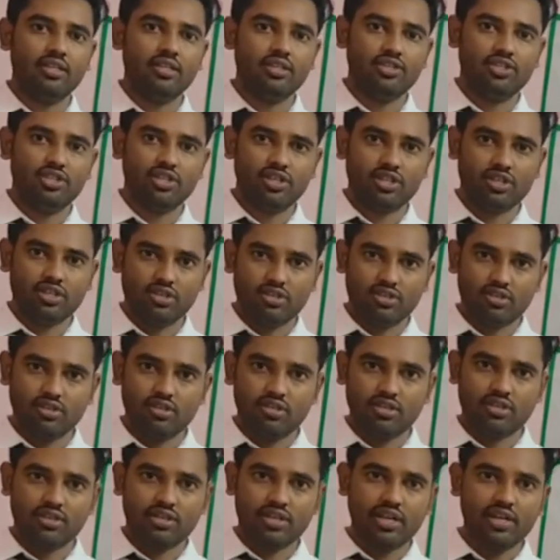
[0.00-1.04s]
the
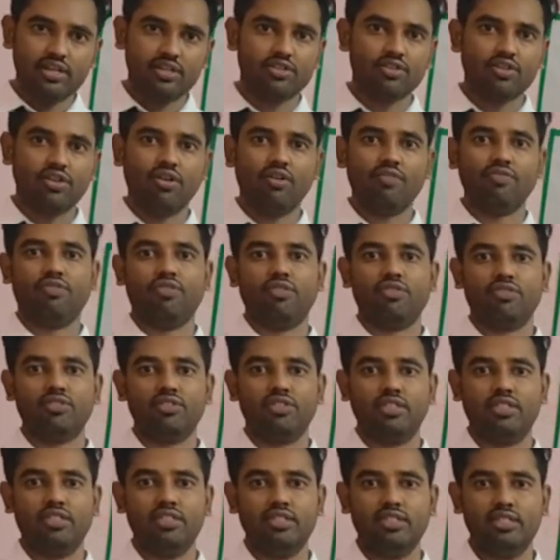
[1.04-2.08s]
rate of
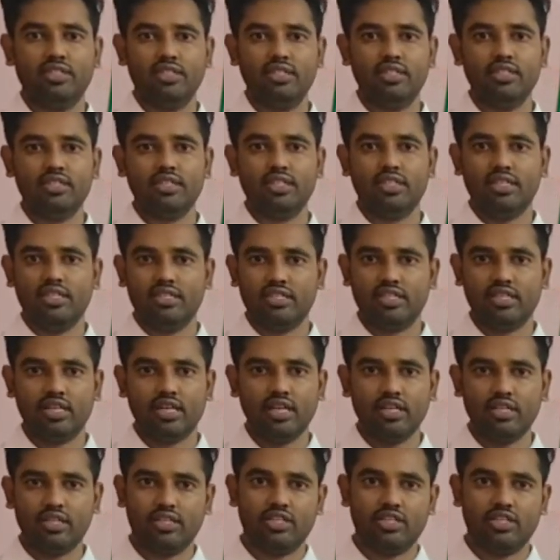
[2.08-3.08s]
photosynthesis start